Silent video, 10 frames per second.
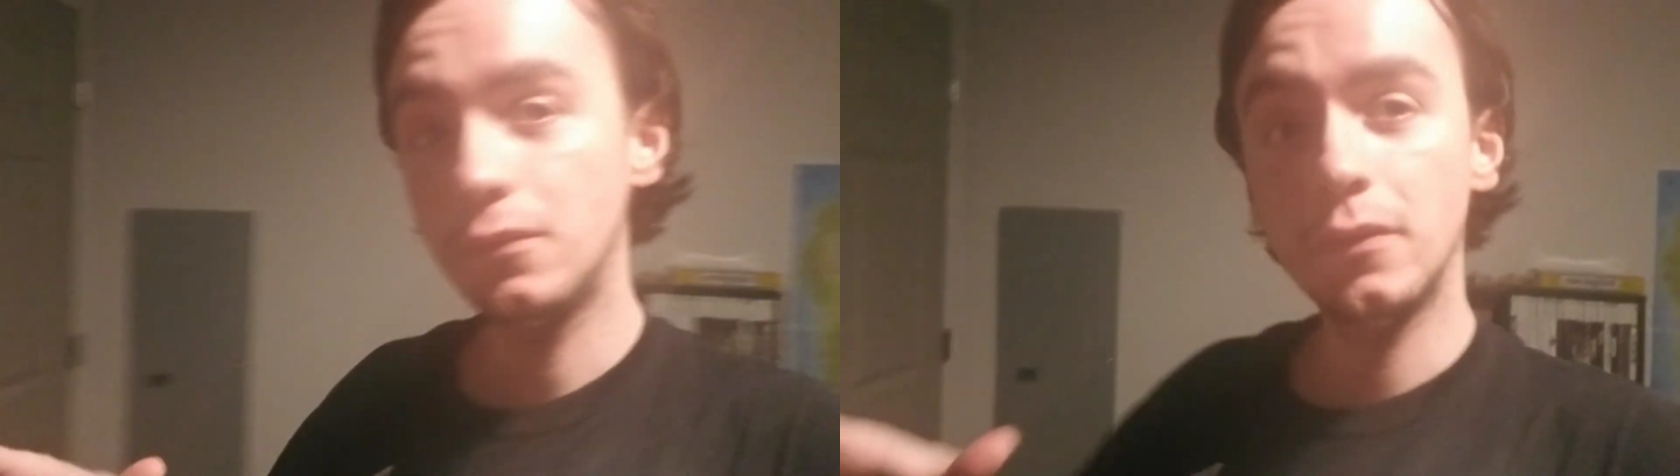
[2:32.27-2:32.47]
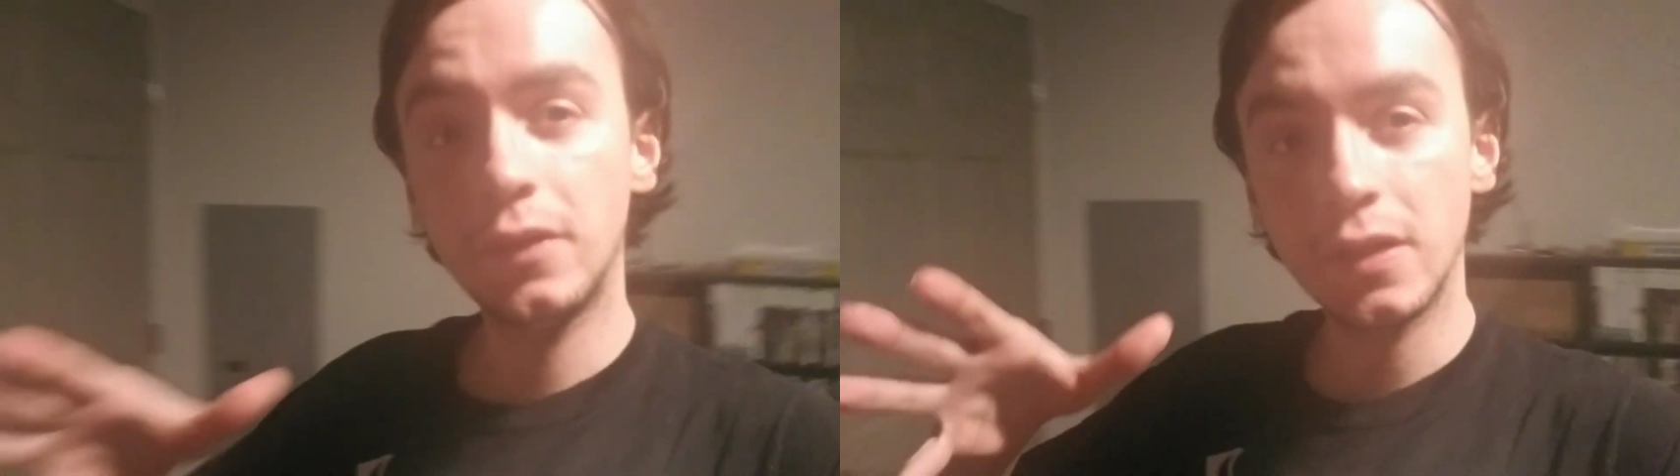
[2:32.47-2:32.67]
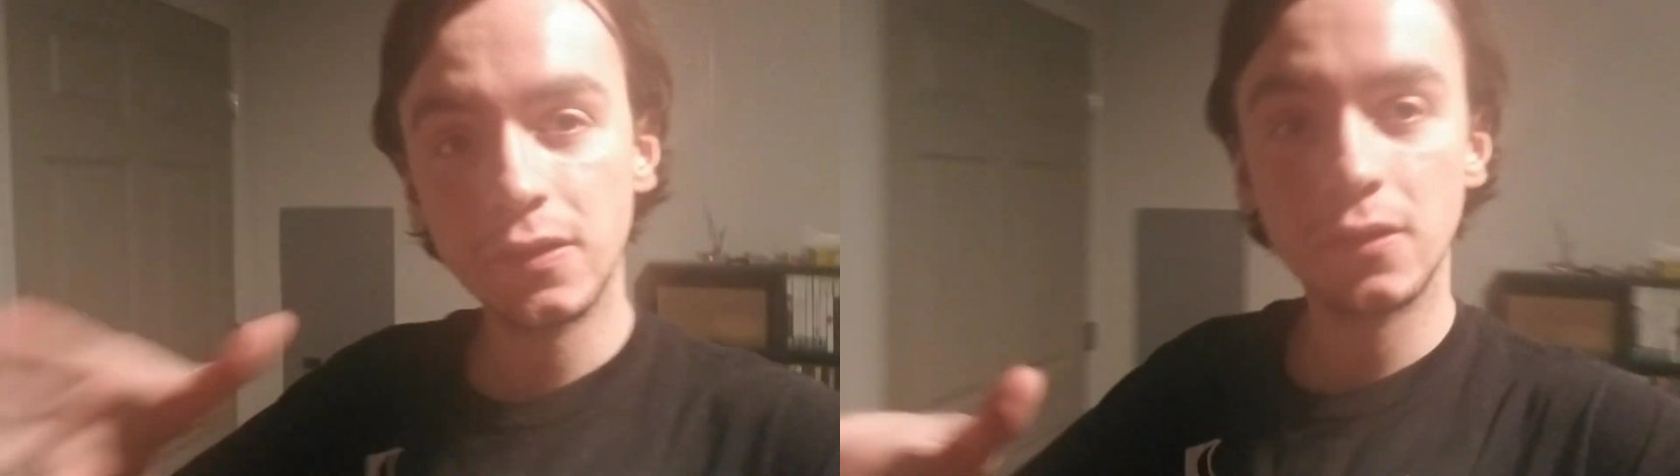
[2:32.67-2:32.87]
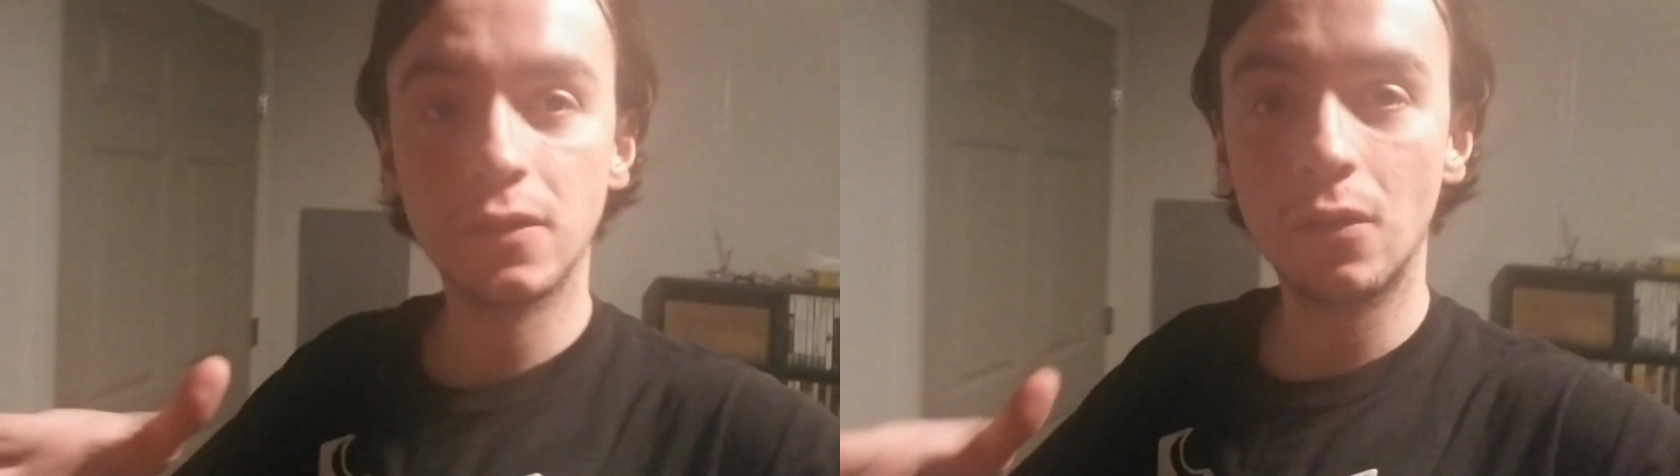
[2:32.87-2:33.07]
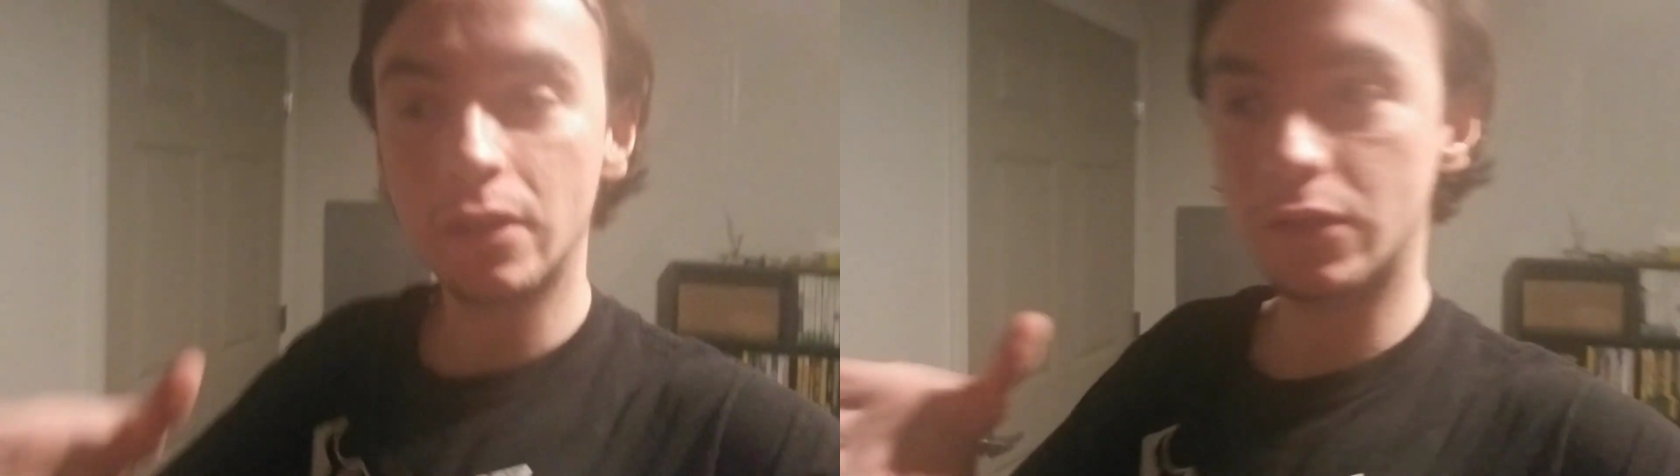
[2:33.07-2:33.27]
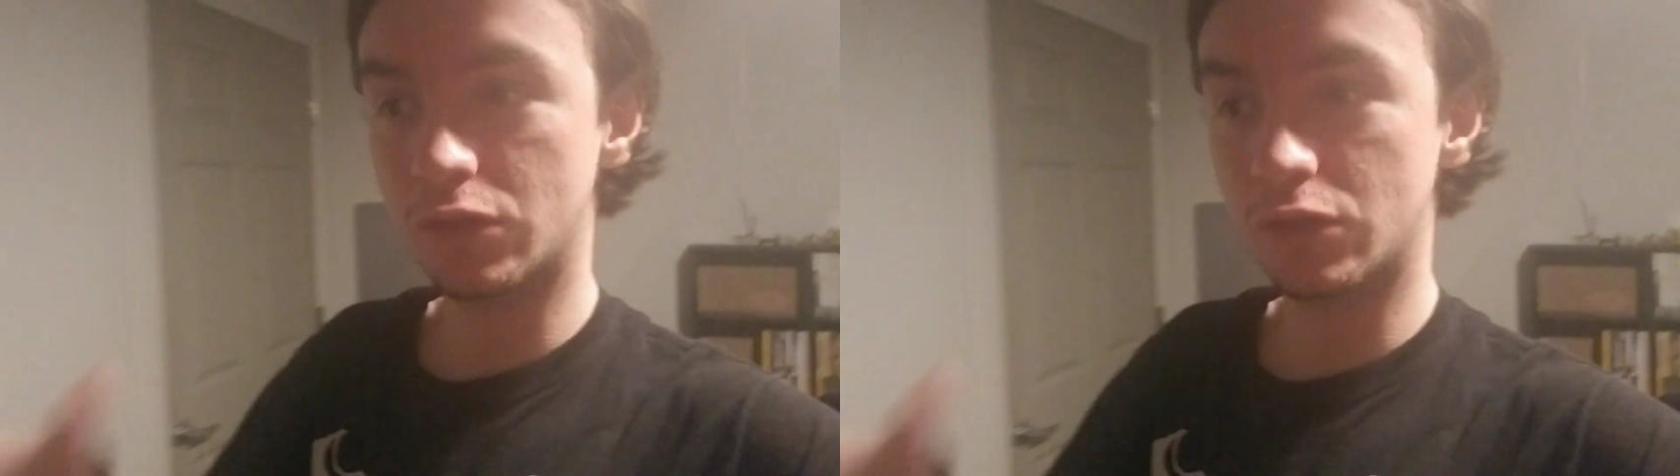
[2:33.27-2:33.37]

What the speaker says: this is going to